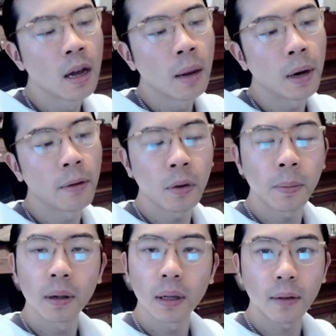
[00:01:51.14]
But if you
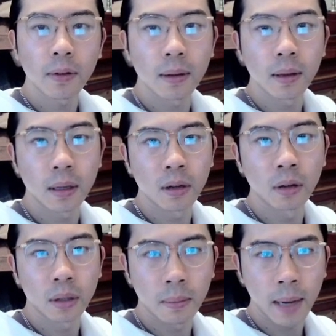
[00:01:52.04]
believe in, the
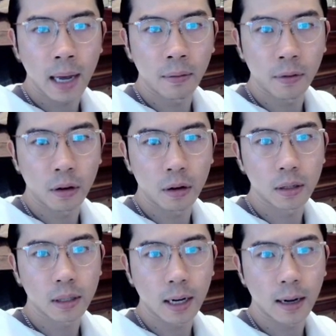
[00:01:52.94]

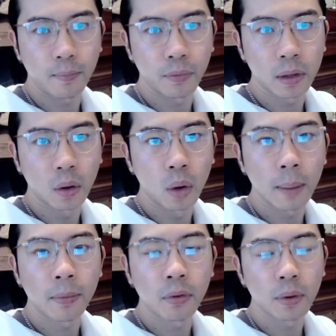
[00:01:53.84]
metaverse, the
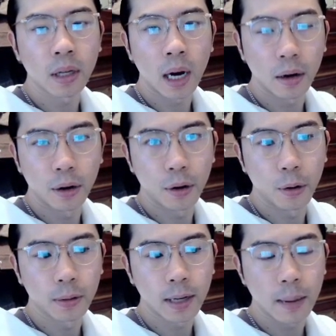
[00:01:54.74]
Web
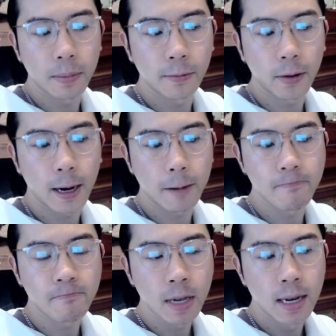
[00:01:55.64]
3.0 type of
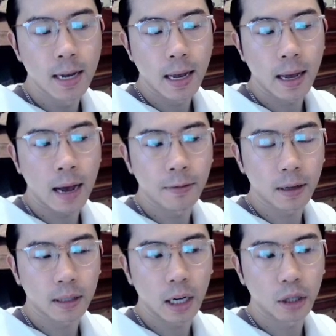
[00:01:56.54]

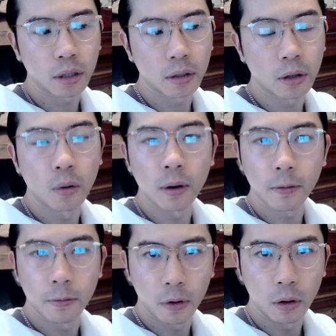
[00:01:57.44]
affectation going
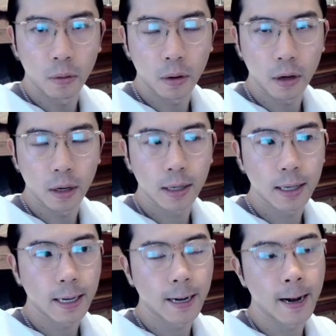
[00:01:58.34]
forward,
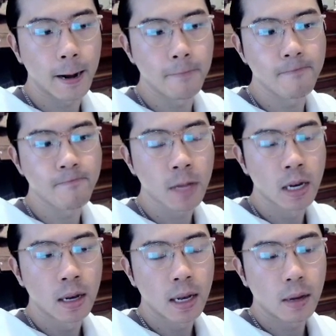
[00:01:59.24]

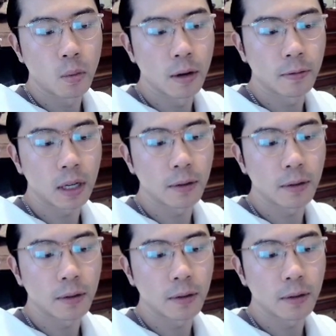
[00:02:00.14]
with the